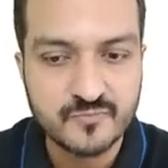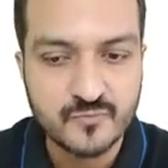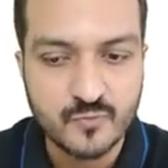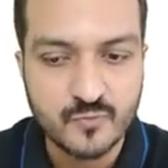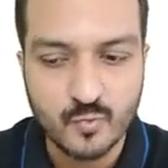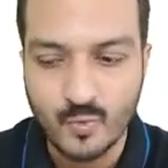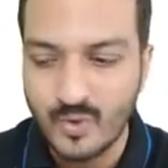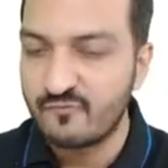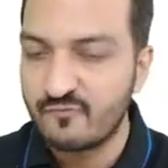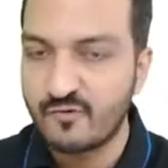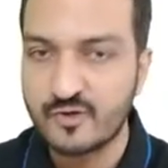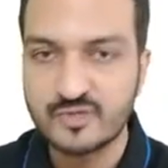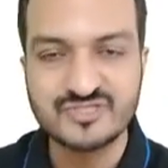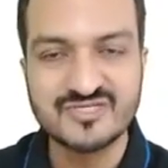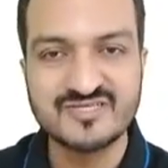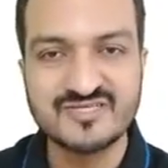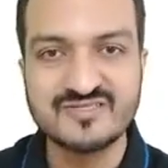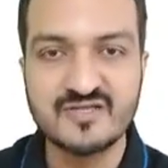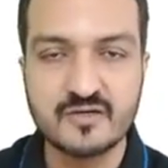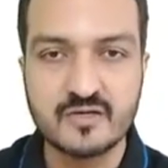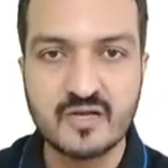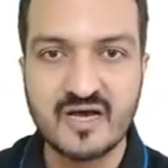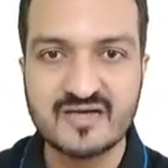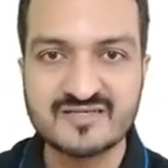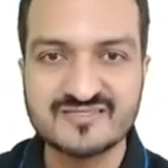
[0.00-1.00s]
while watching
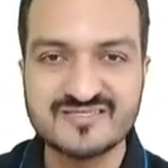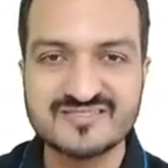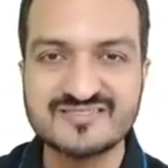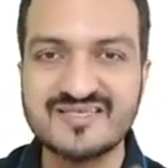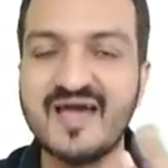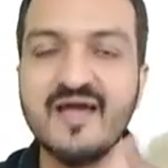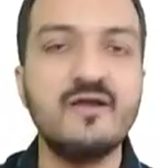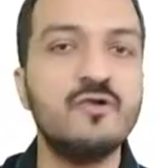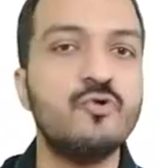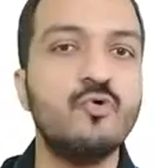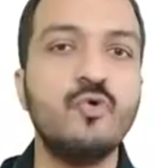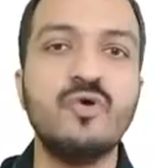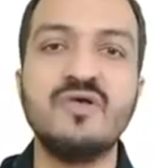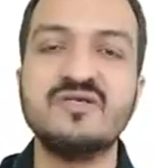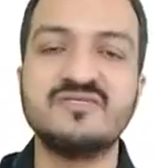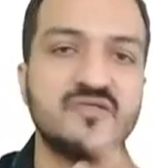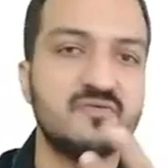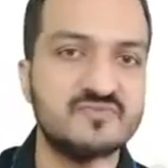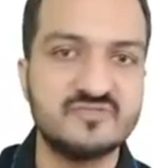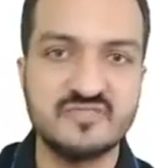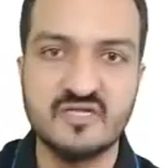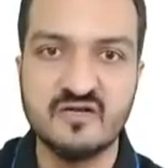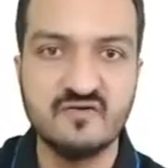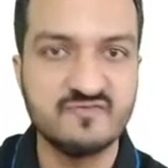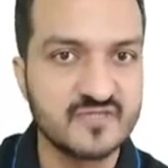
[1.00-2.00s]
the classes and doing some
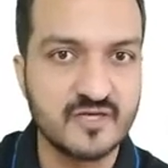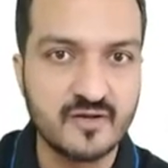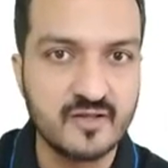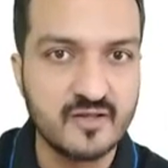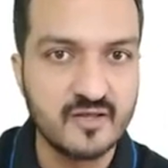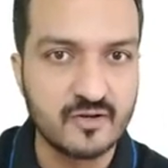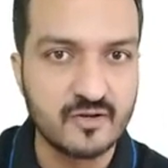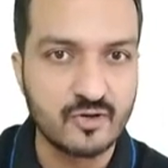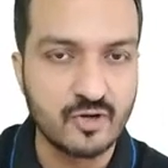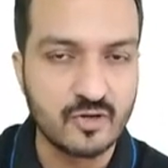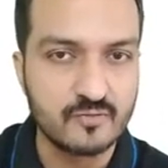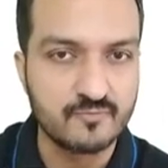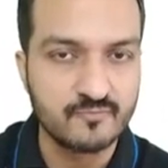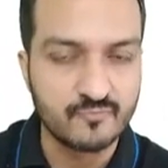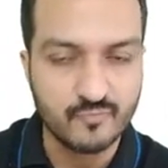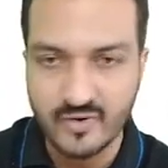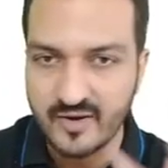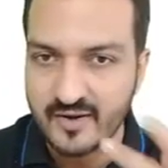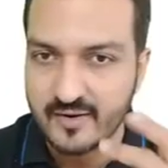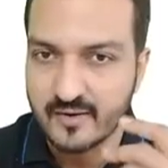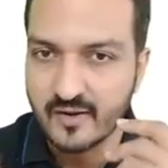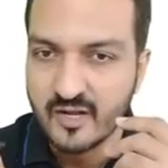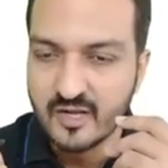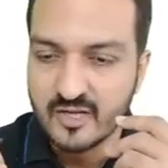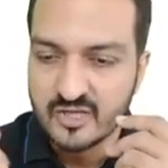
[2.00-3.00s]
self study and all,
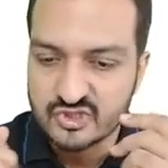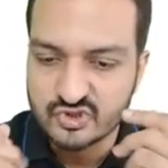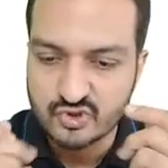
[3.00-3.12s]
right?